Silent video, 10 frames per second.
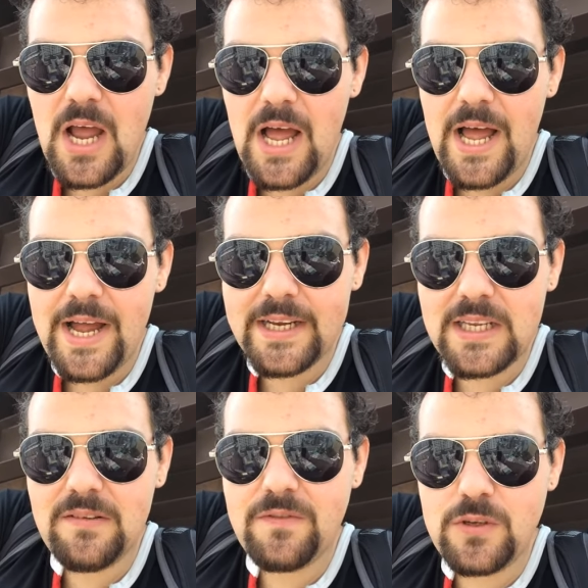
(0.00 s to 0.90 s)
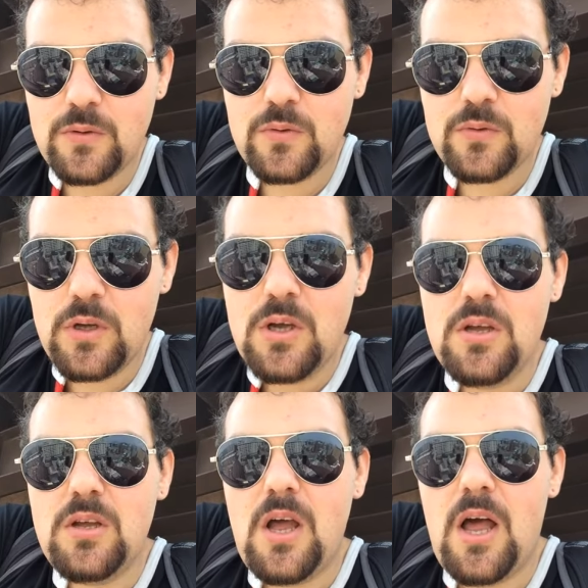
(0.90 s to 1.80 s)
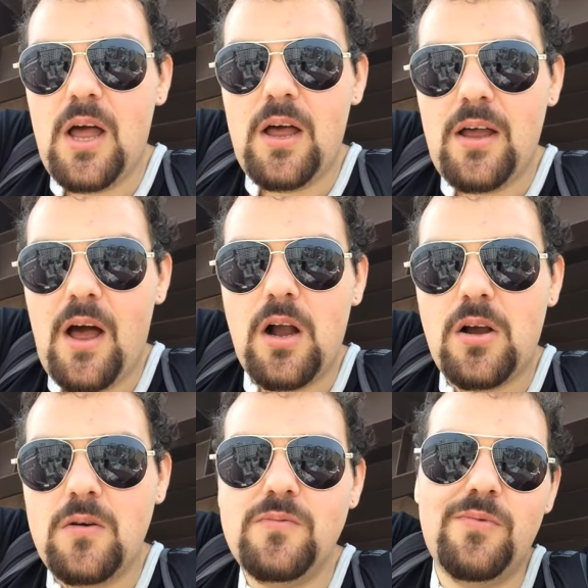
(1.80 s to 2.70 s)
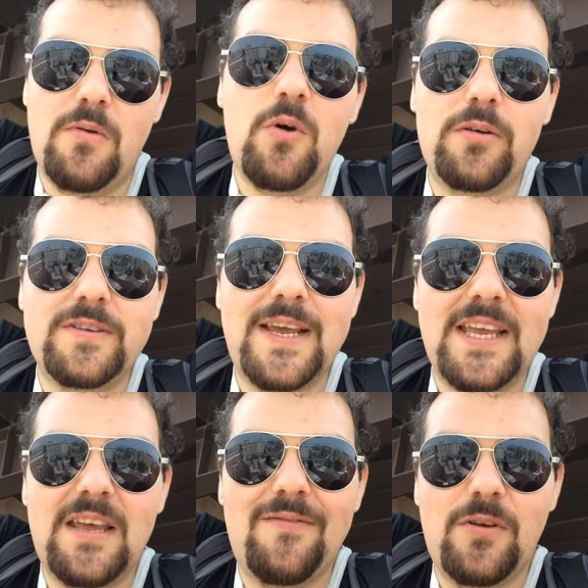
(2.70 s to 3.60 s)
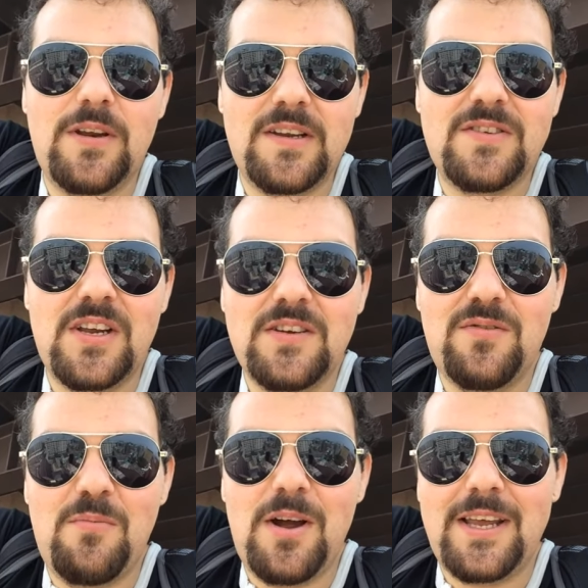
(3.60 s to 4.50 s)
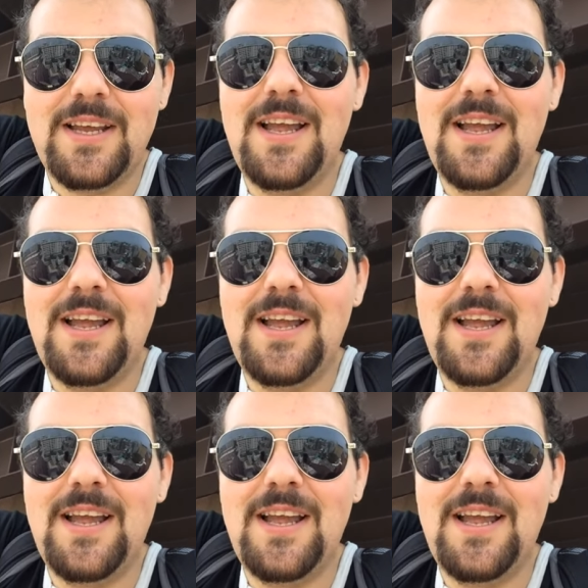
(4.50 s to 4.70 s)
uh, give you uh, hanko, well, say give you in exchange for money.